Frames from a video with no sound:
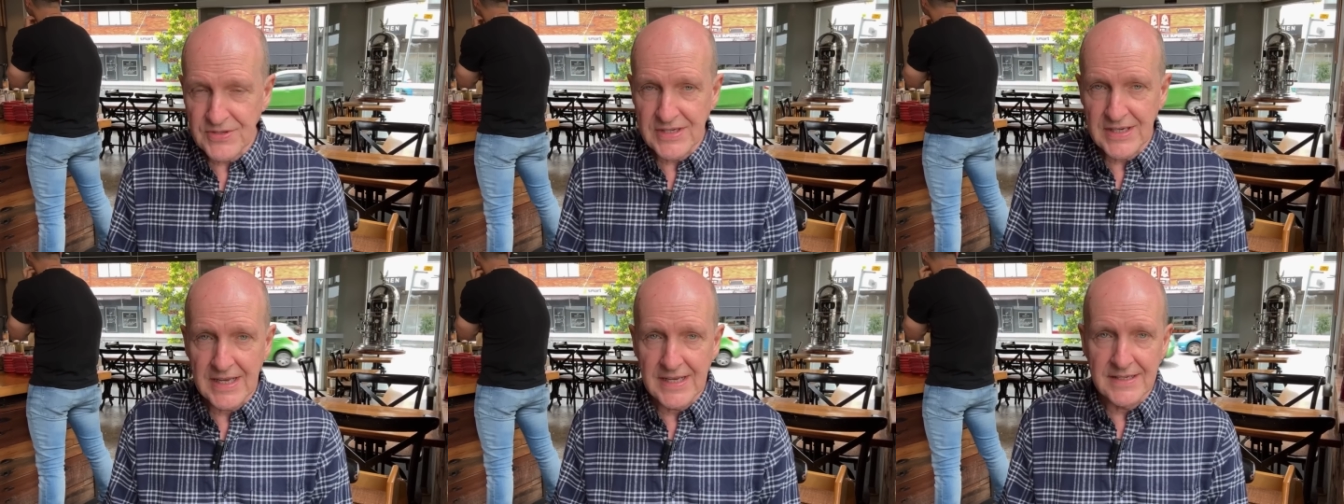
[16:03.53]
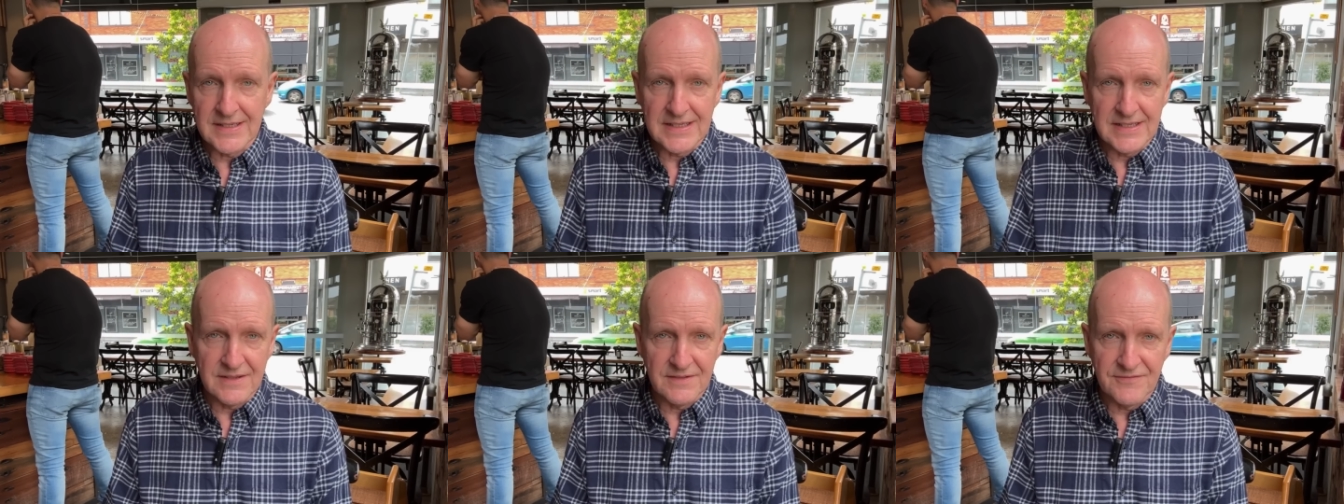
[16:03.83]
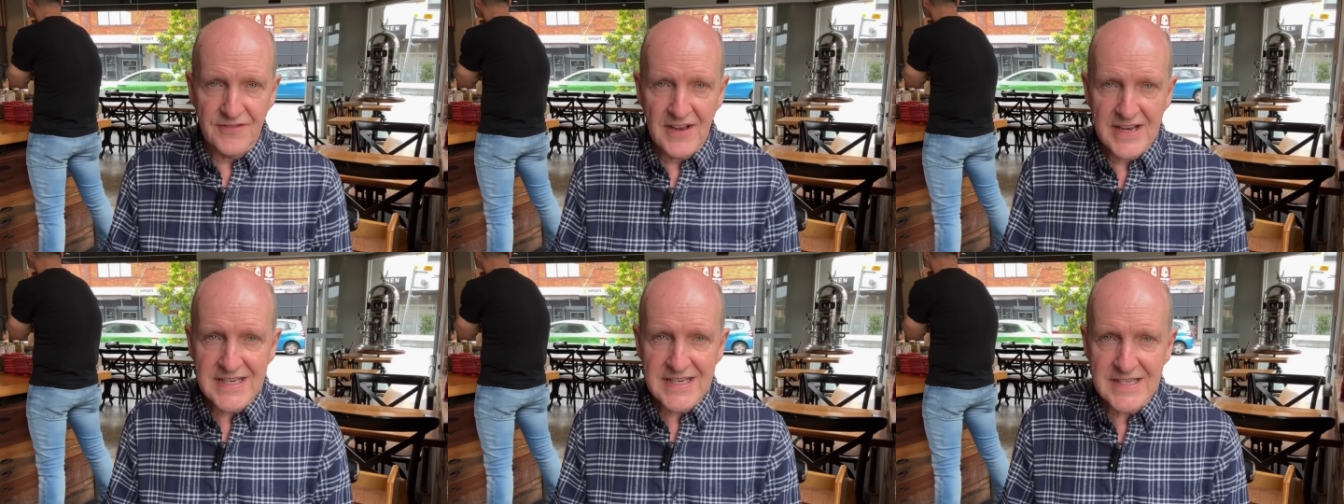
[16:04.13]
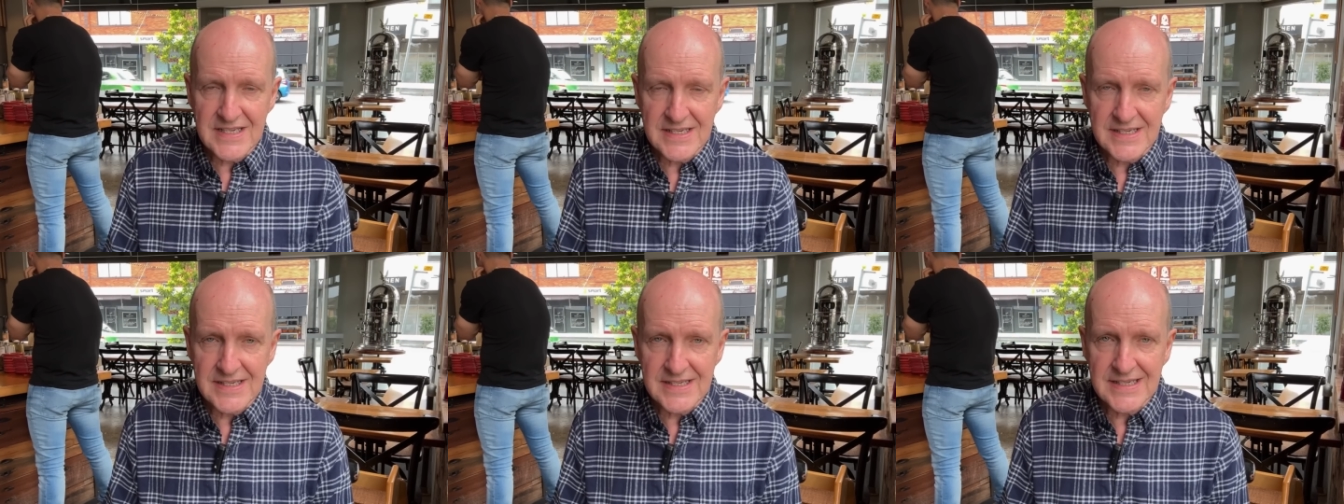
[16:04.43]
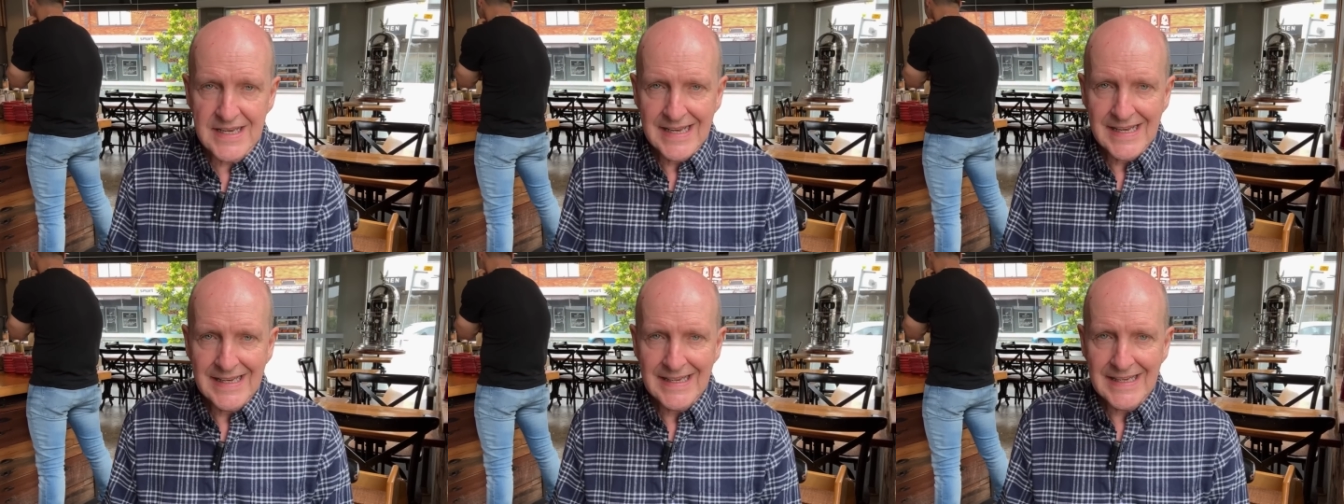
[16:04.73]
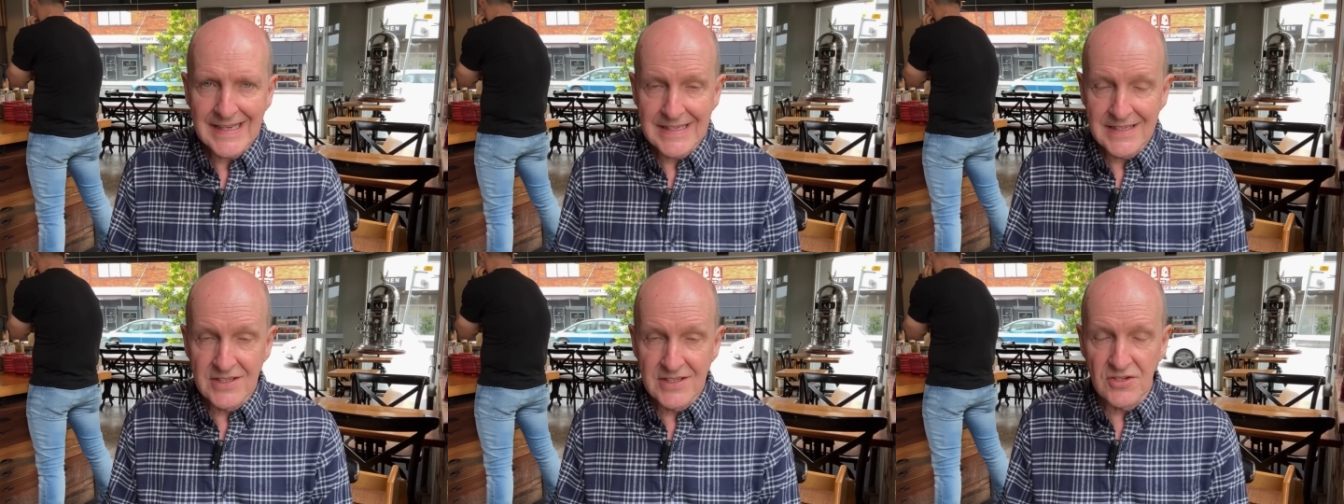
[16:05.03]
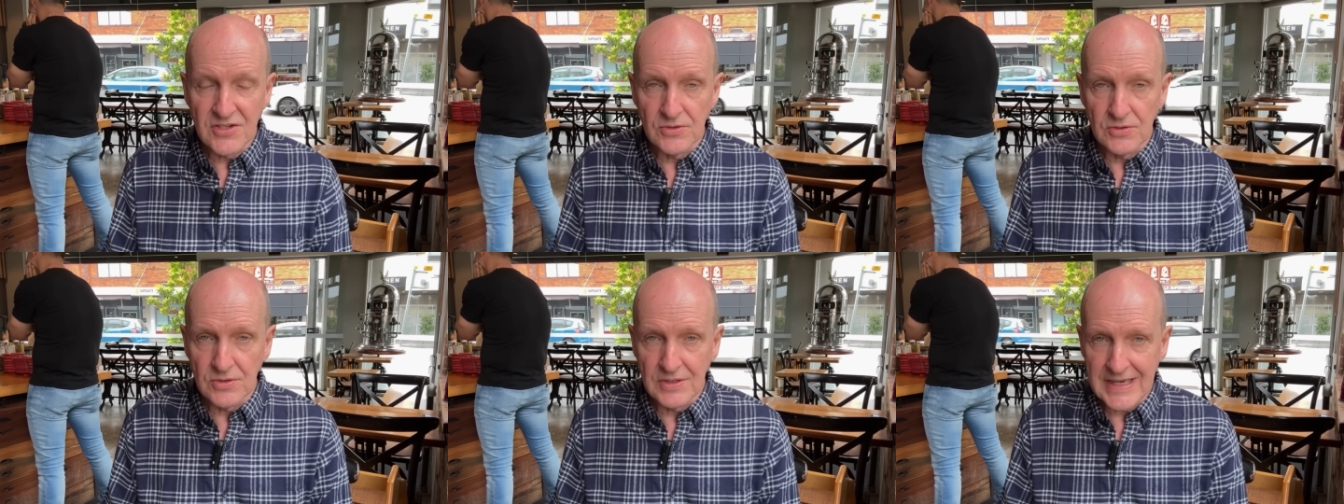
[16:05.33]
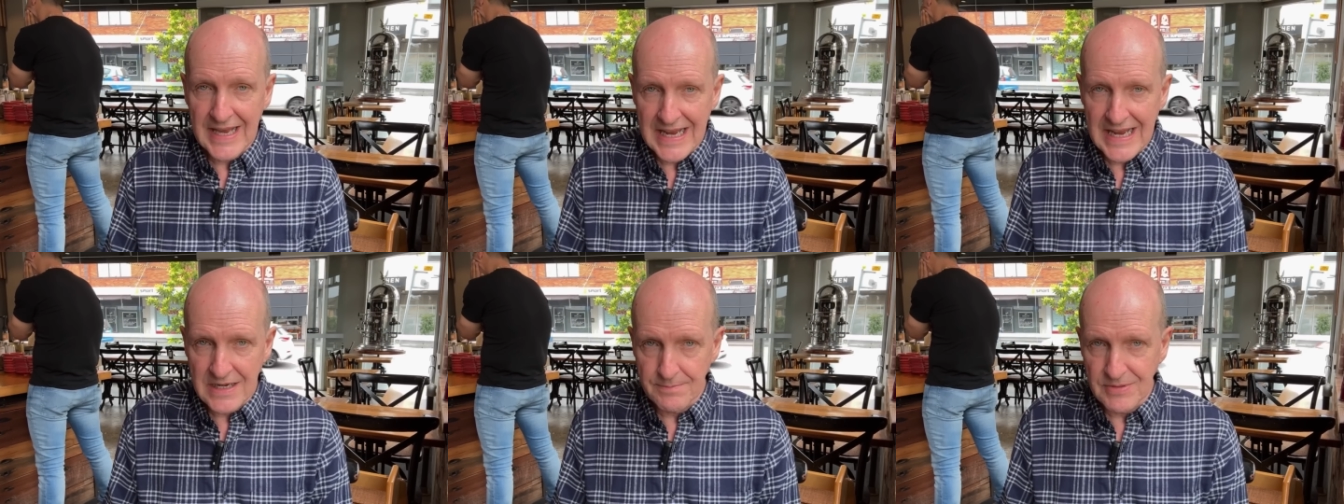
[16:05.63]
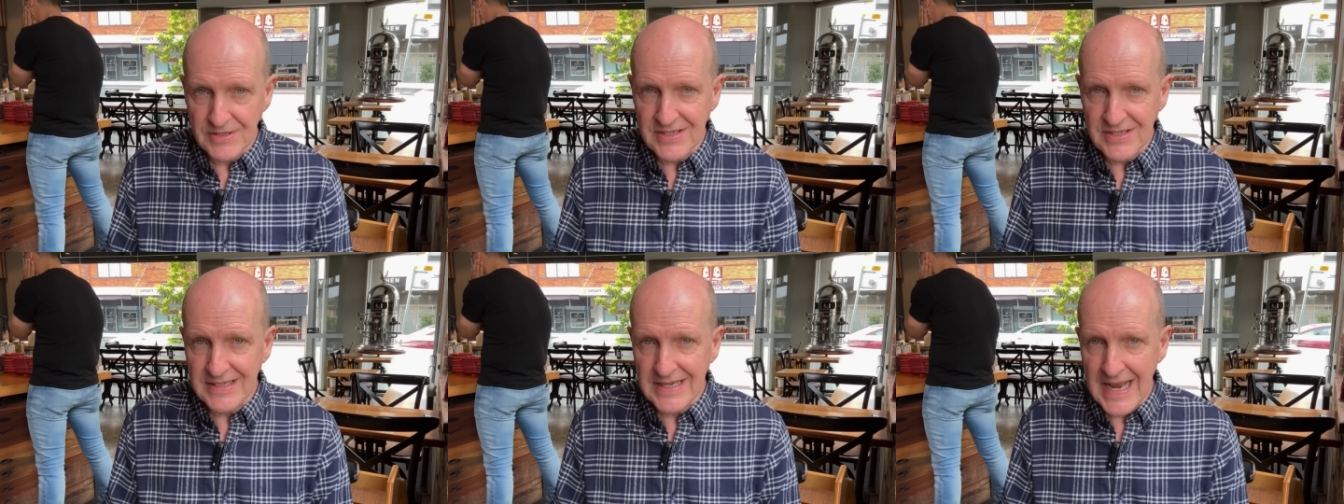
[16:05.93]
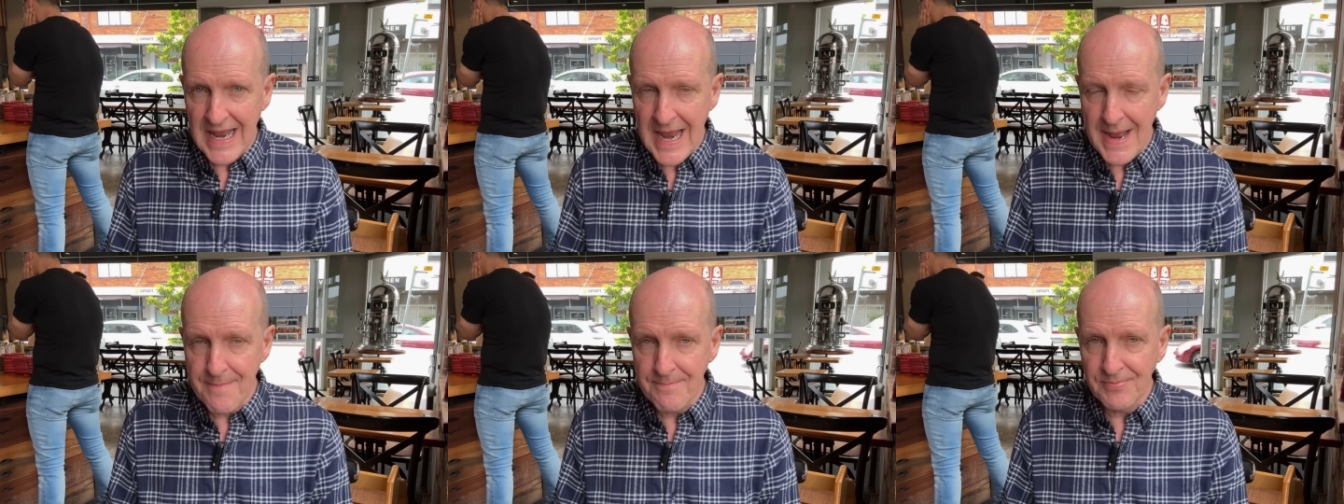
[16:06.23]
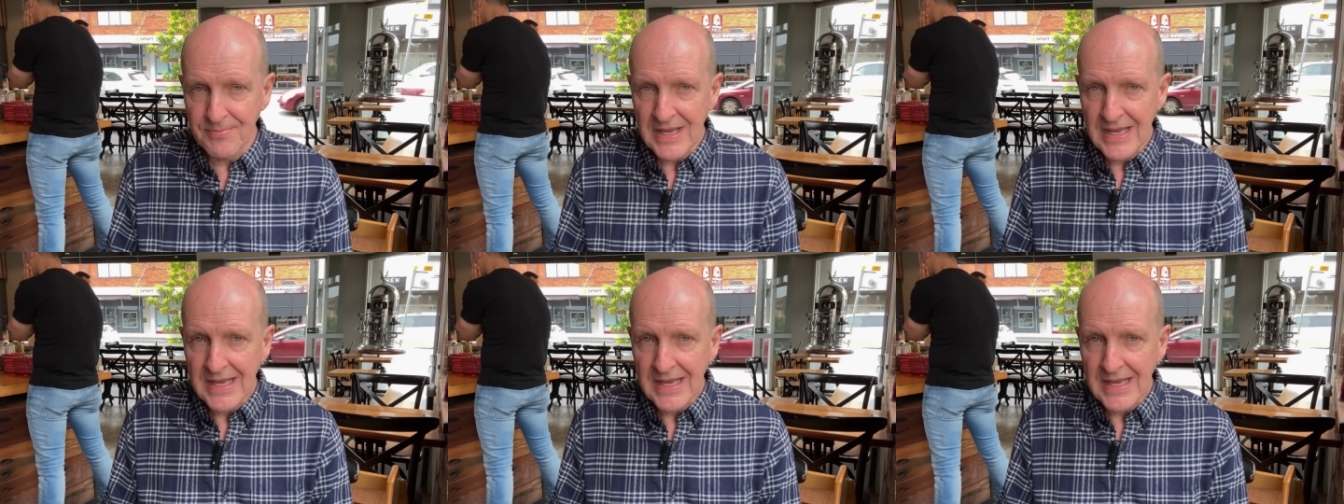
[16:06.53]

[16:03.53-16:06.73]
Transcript: and investors into cannabis and hemp